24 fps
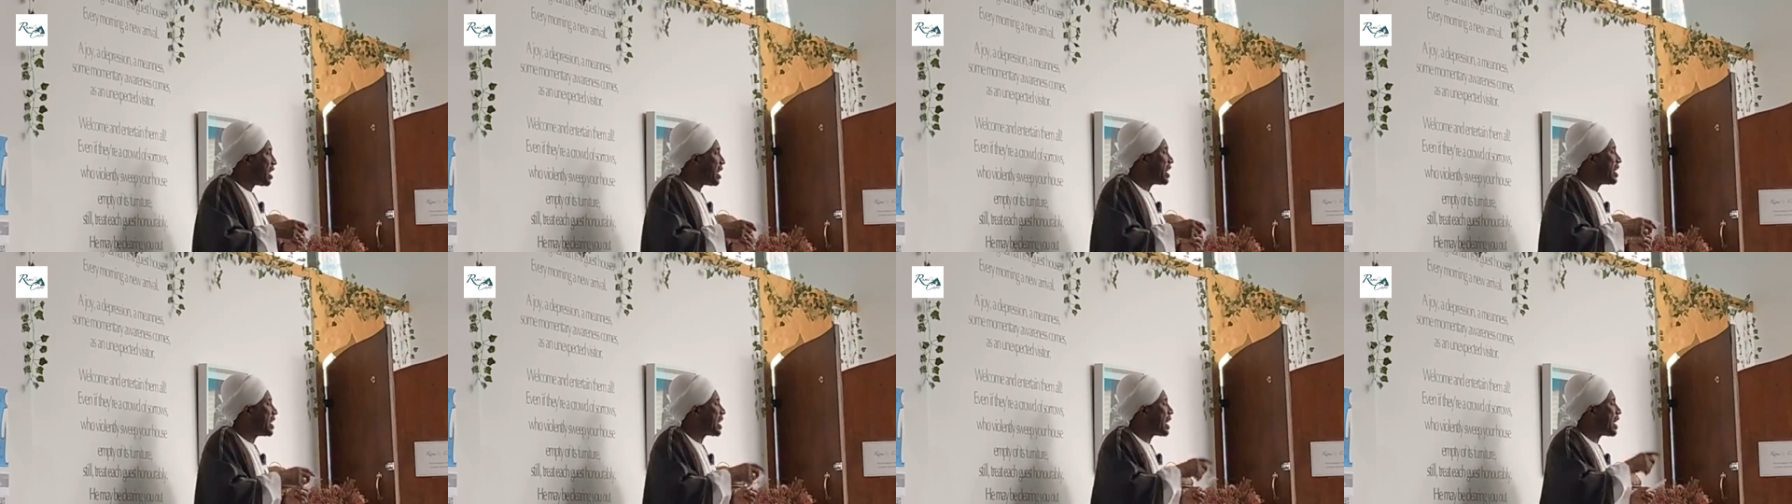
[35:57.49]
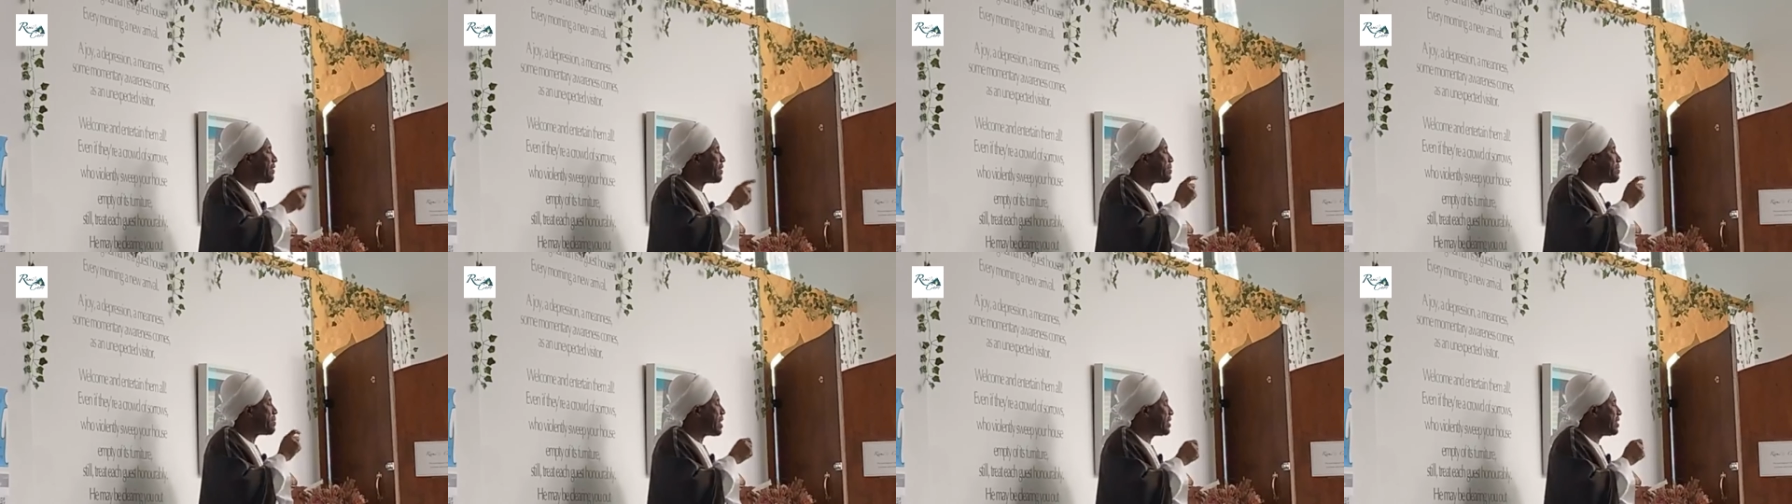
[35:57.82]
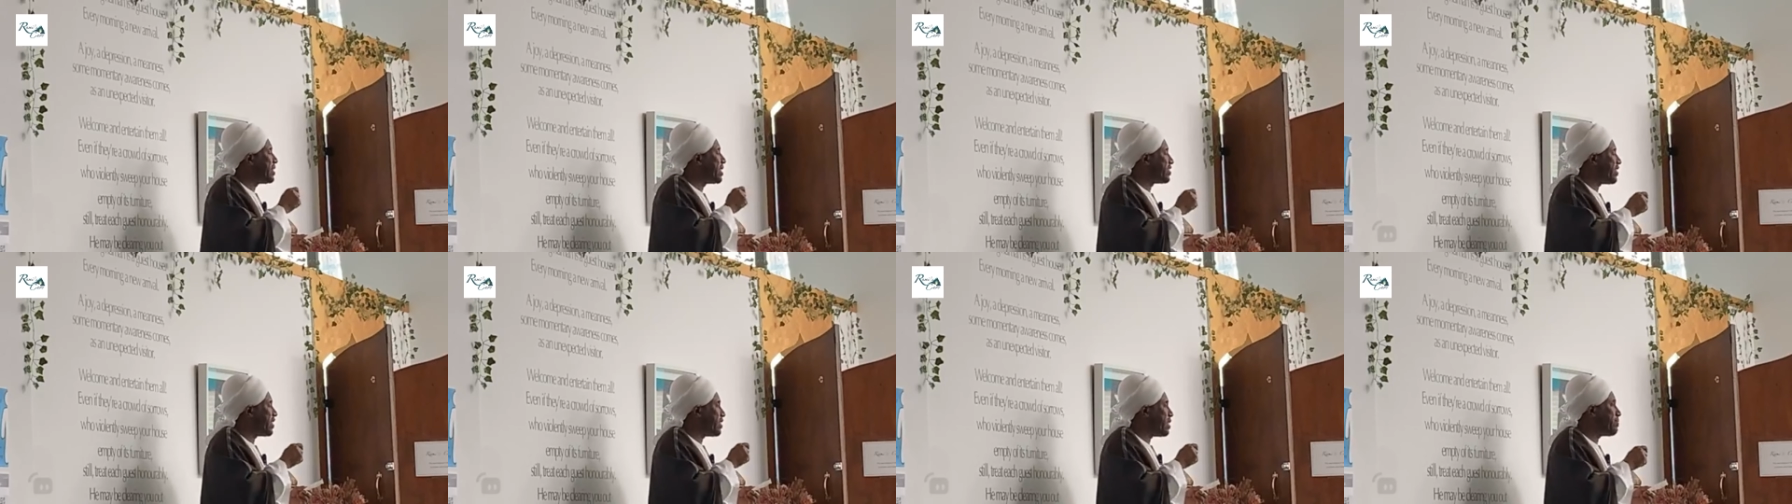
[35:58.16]
And he gave him
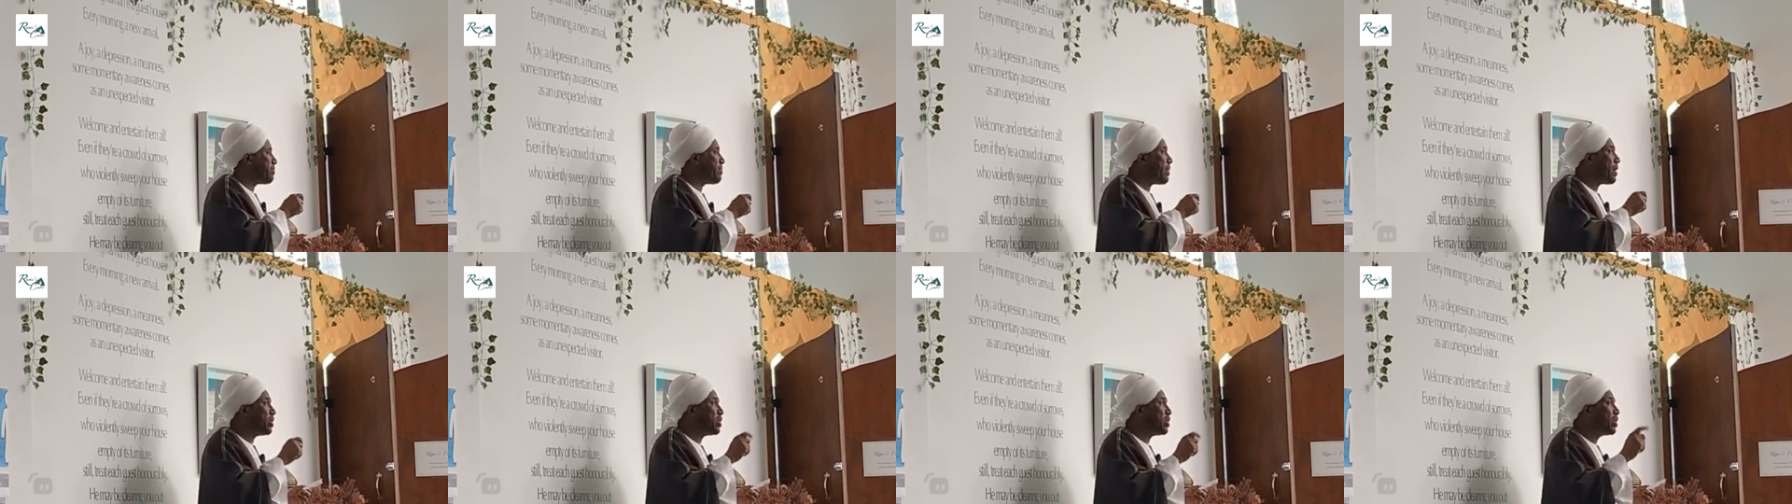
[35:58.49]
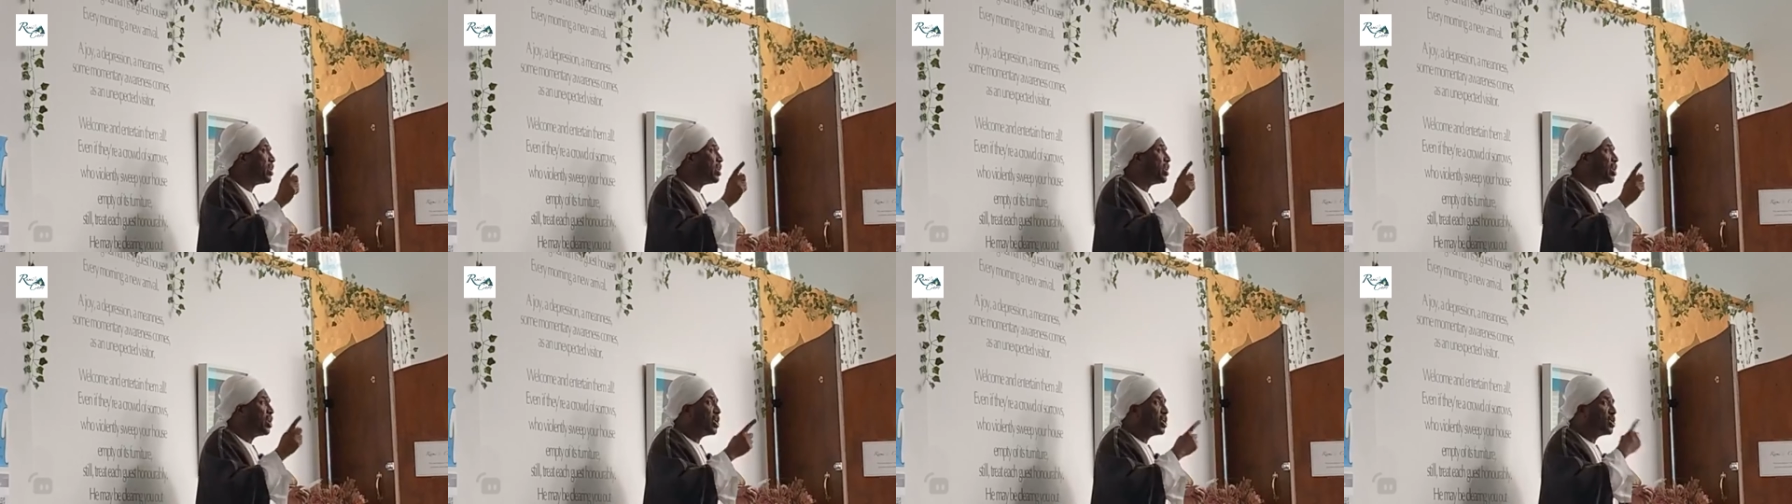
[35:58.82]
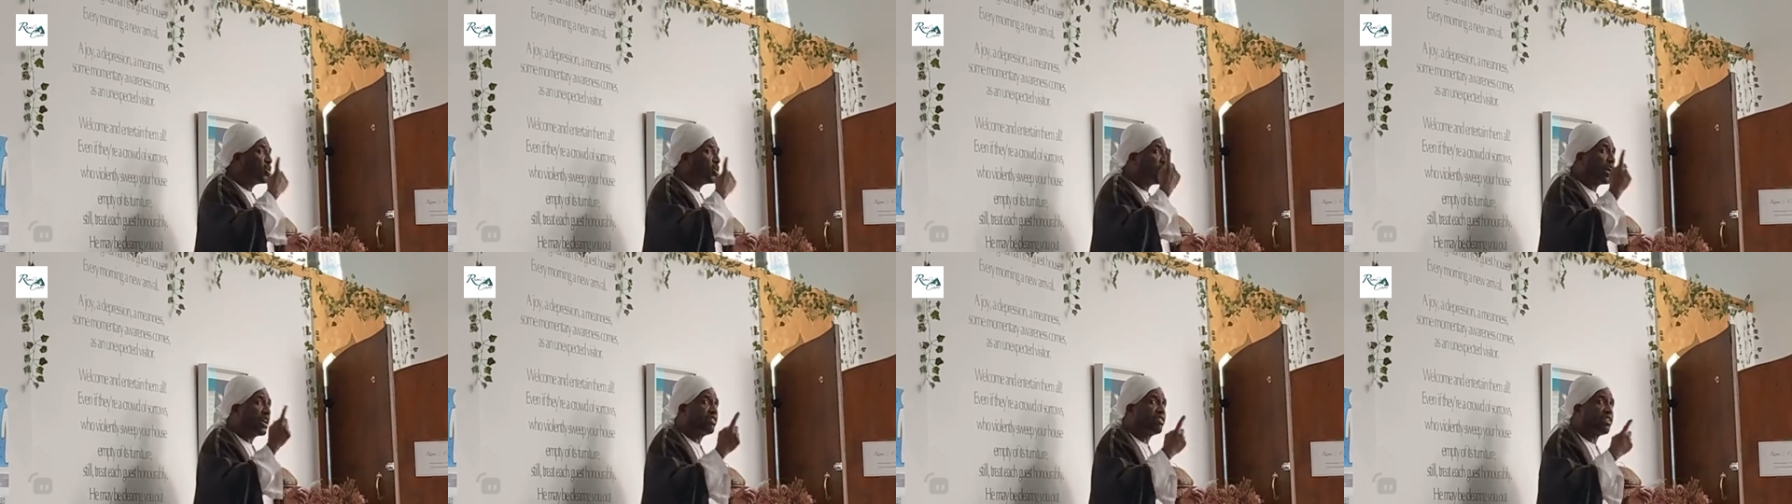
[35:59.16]
100,000 pounds
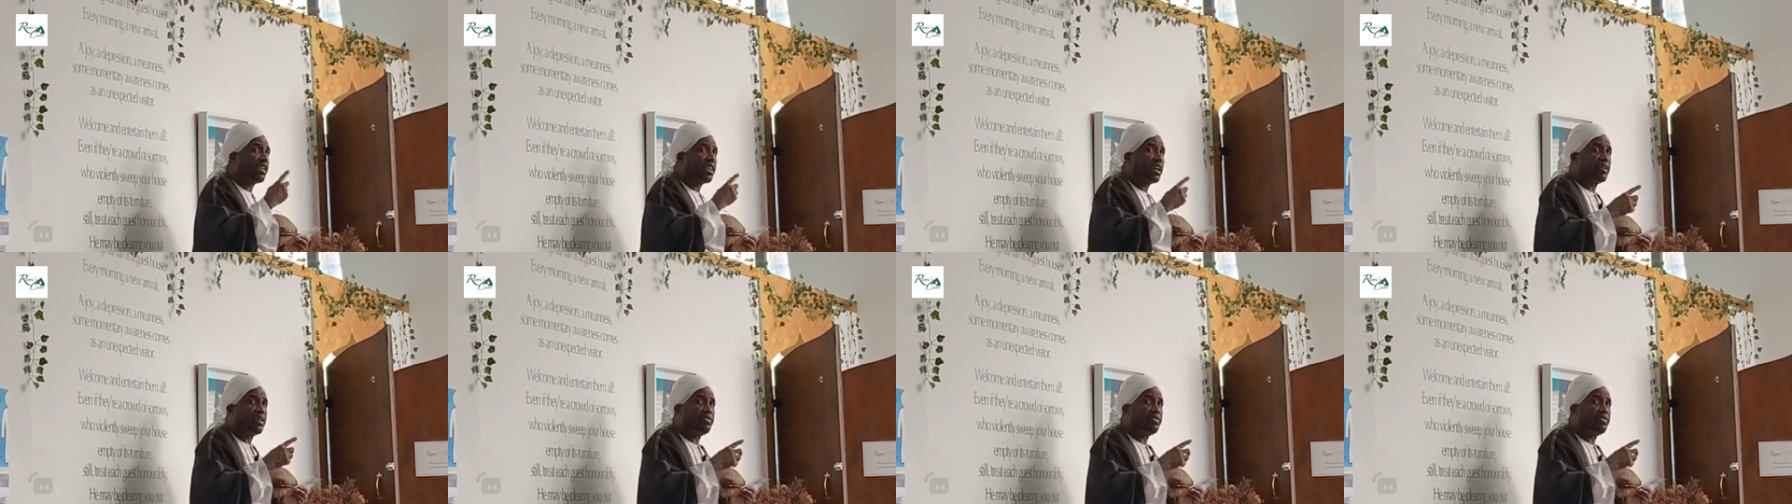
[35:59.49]
to carry the